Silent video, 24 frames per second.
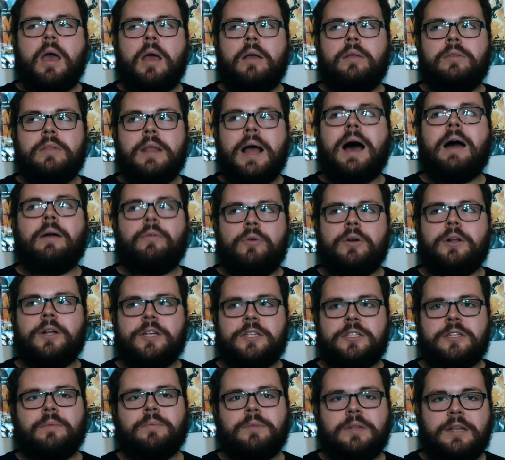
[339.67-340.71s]
not really
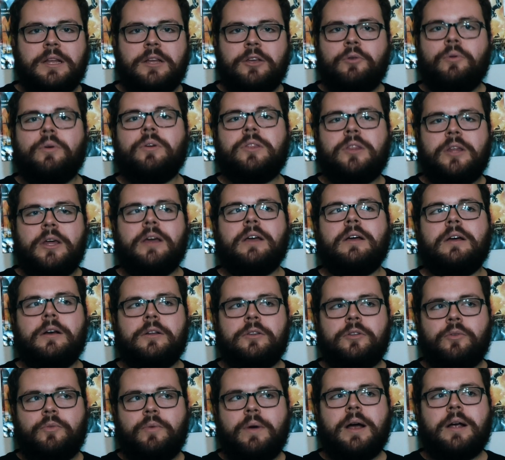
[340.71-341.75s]
something that you would think a
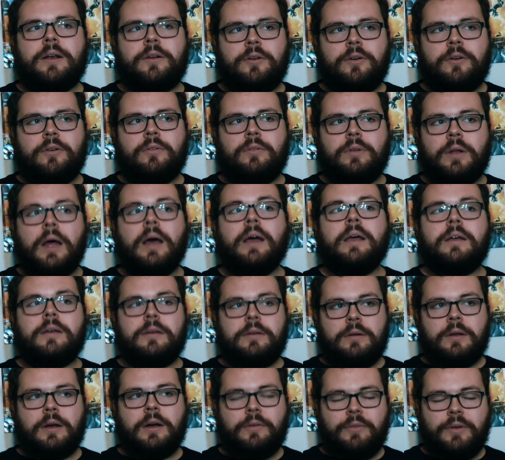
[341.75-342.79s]
director
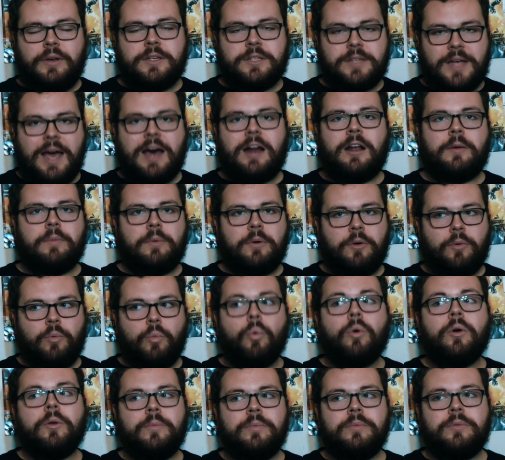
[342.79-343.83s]
like of his caliber
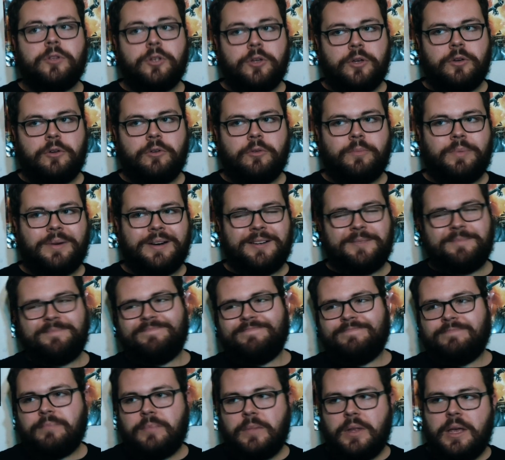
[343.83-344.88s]
would do,
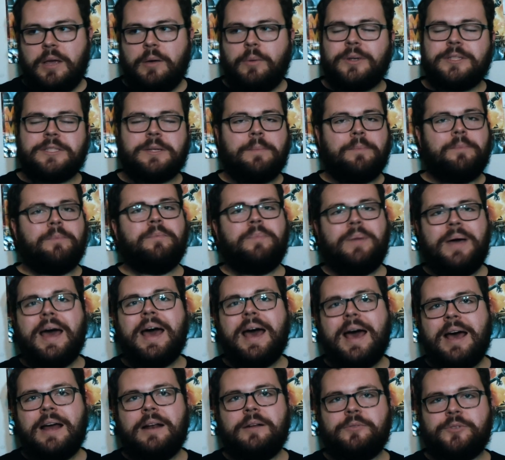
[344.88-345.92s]
but it wasn't
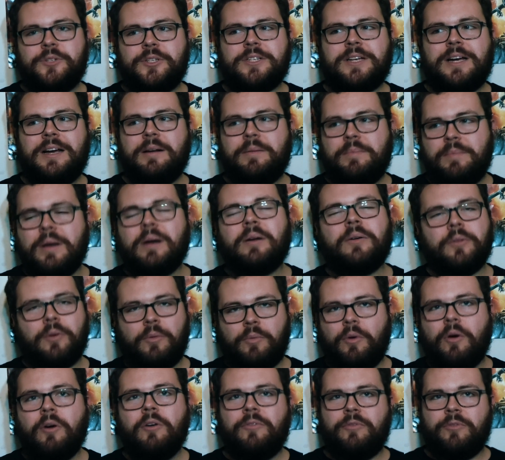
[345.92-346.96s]
bad. It was just kind of middle of
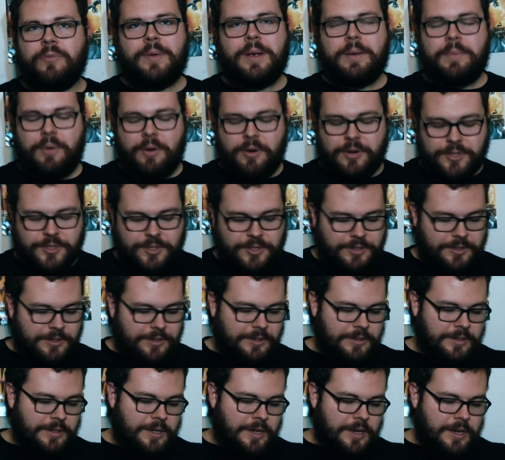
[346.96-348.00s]
the road for me
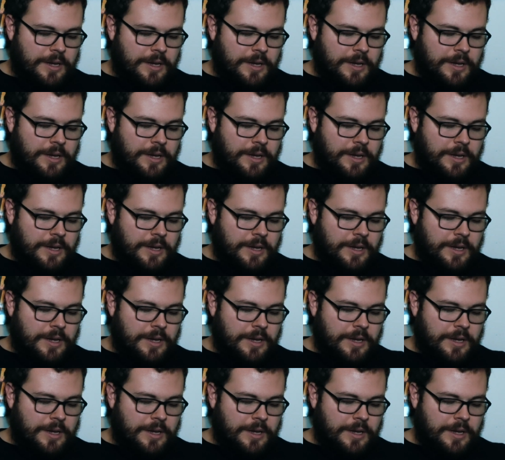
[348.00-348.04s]
personally.